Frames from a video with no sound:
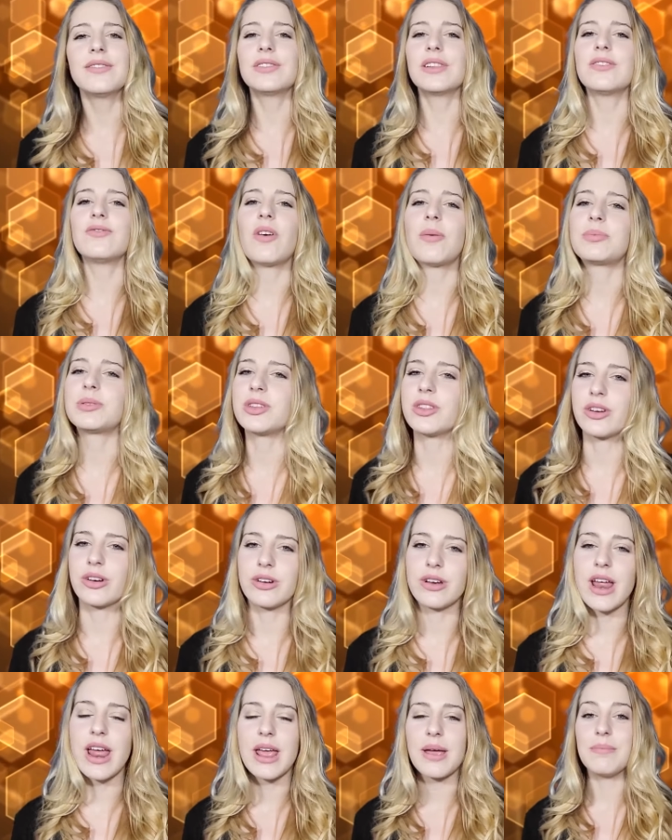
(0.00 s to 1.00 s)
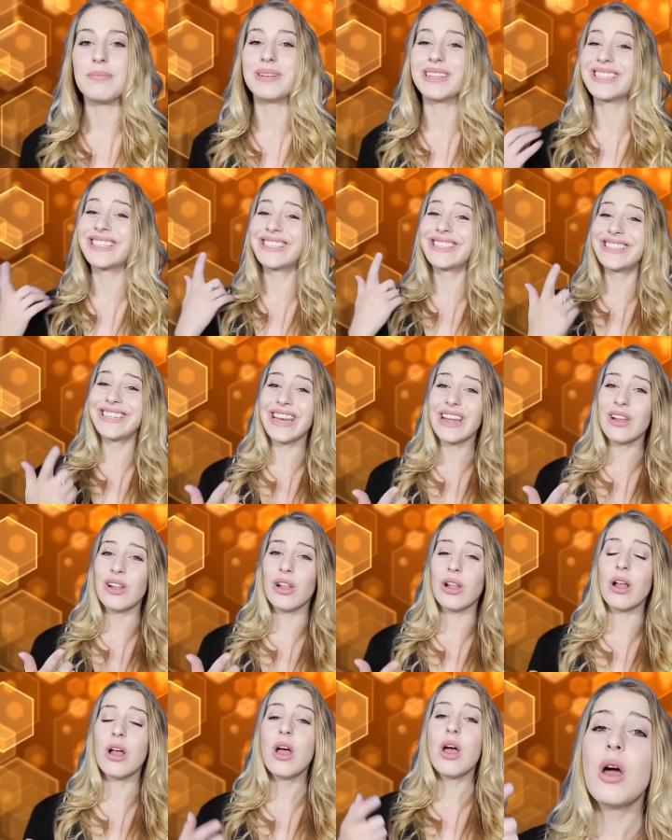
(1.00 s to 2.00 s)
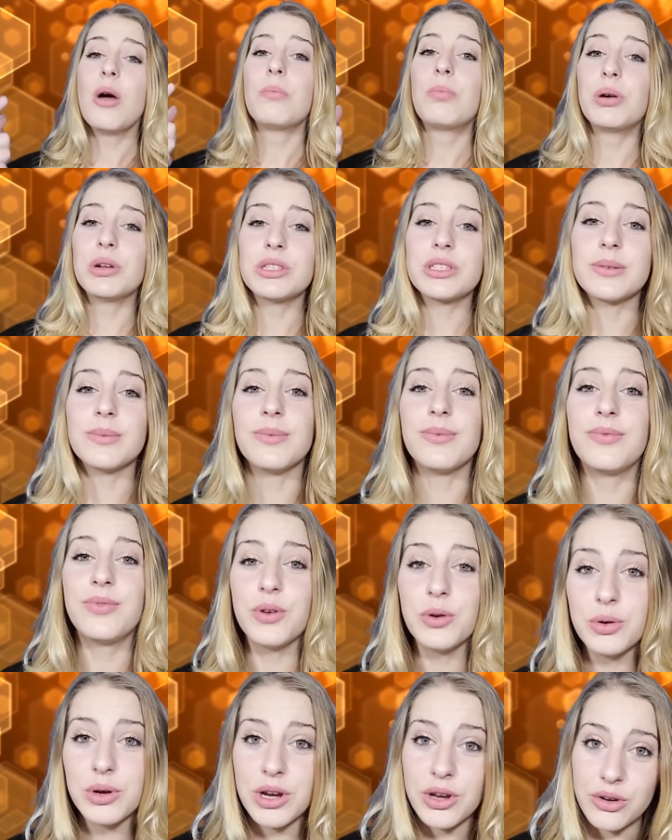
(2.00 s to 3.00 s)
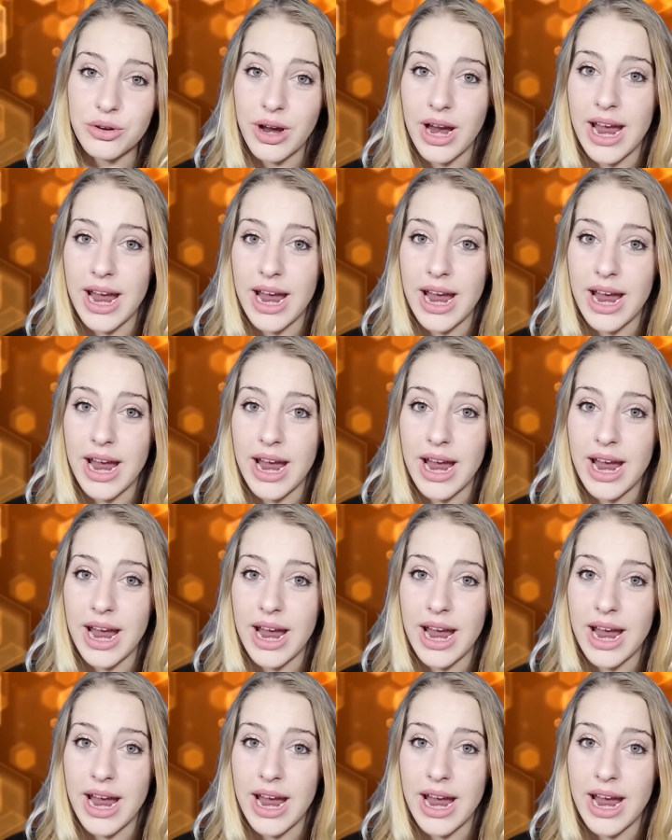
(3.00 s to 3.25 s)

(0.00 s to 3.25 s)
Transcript: of live up to their name, but still, put some food in your